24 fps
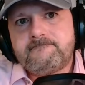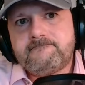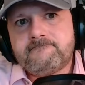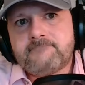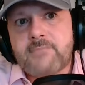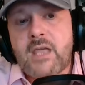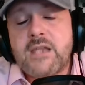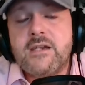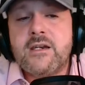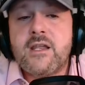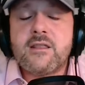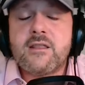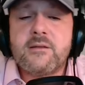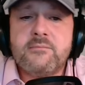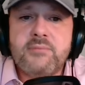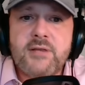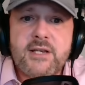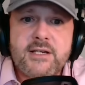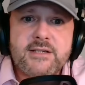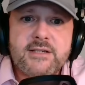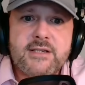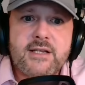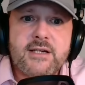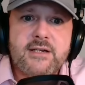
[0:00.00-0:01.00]
Another
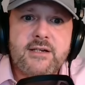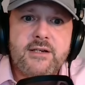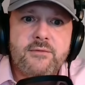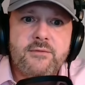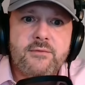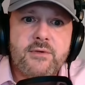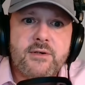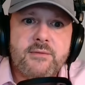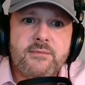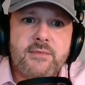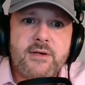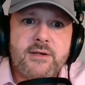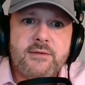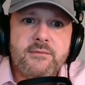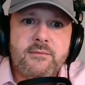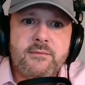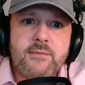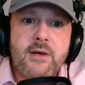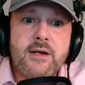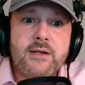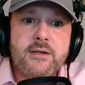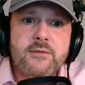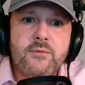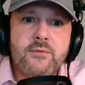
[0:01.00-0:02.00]
place that you
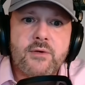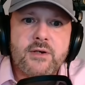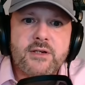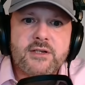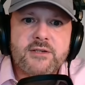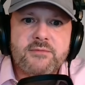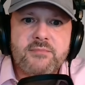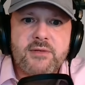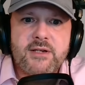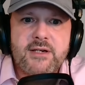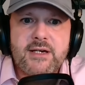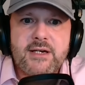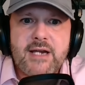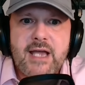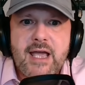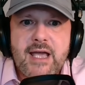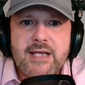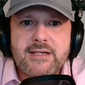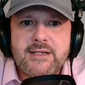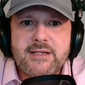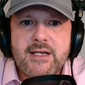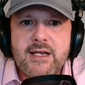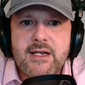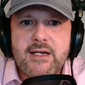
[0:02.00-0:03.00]
might want to split an
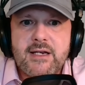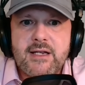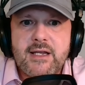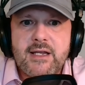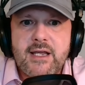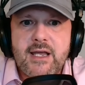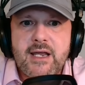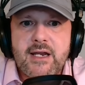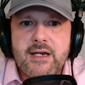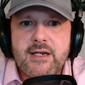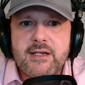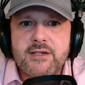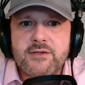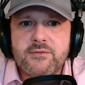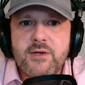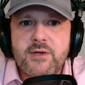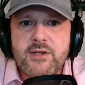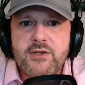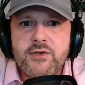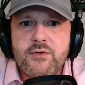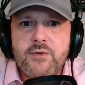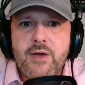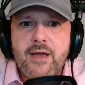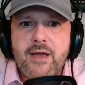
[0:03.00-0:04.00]
asset, again, is when
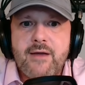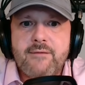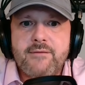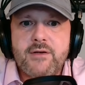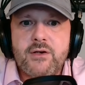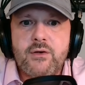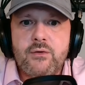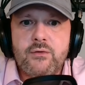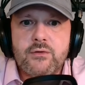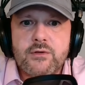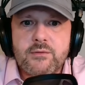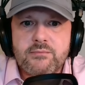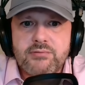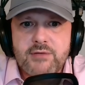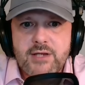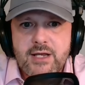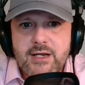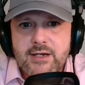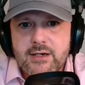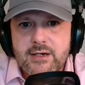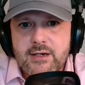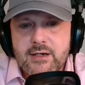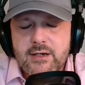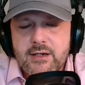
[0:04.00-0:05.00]
you have an older
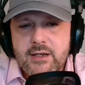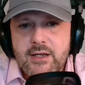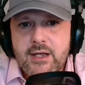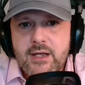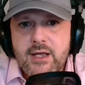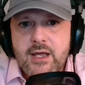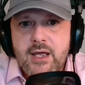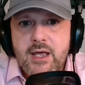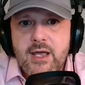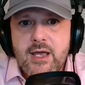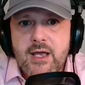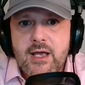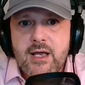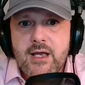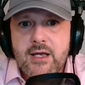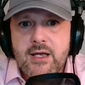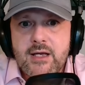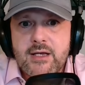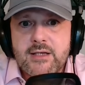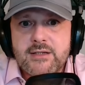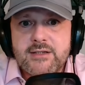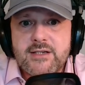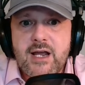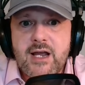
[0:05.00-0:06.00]
player,
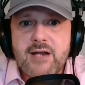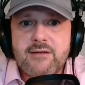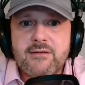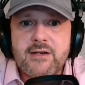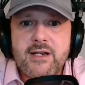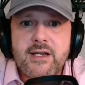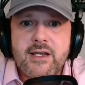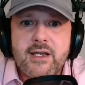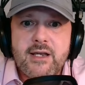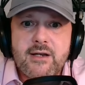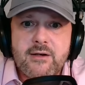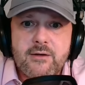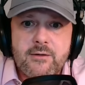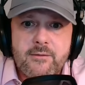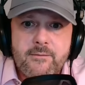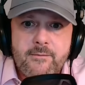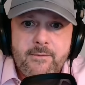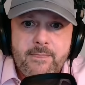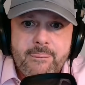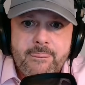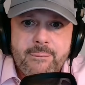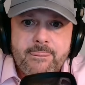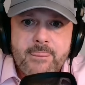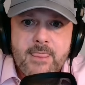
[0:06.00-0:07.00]
Tyreek Hill.
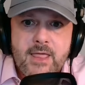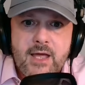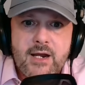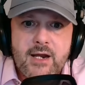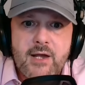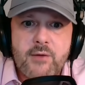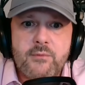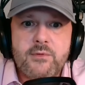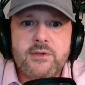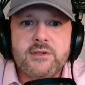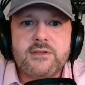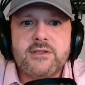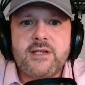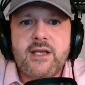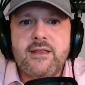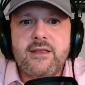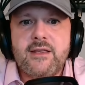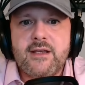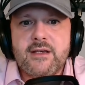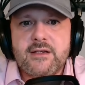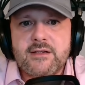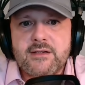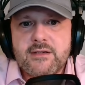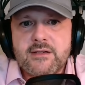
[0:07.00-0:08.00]
And I will say
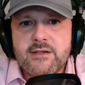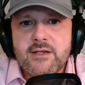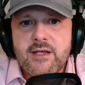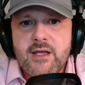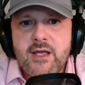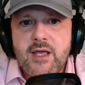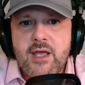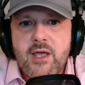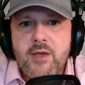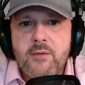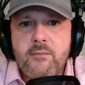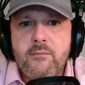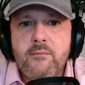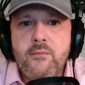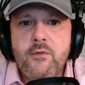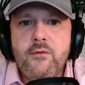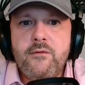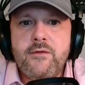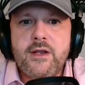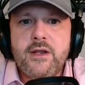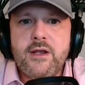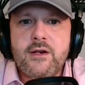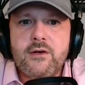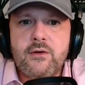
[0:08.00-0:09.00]
this,
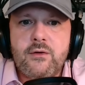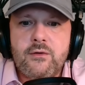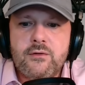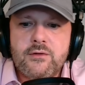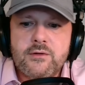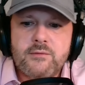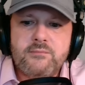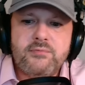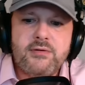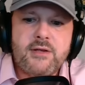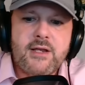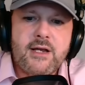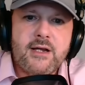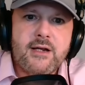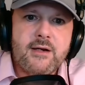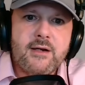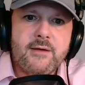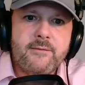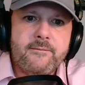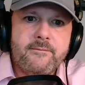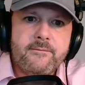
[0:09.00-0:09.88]
moving an older player,